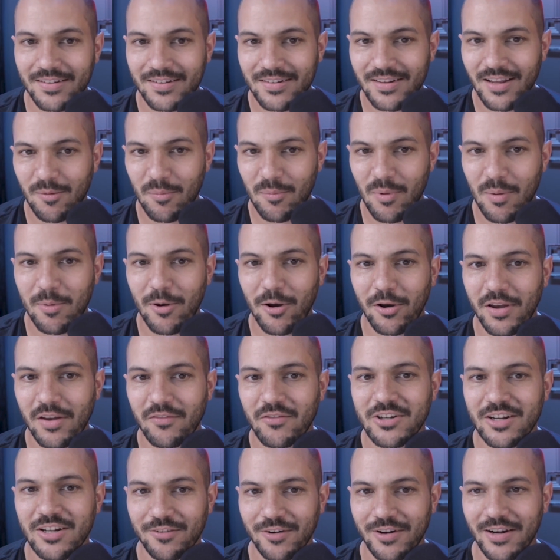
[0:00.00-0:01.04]
and maybe I'll give a
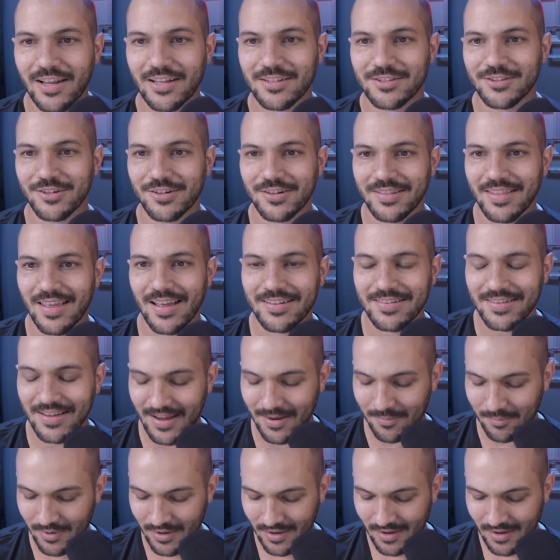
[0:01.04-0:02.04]
different answer at that time.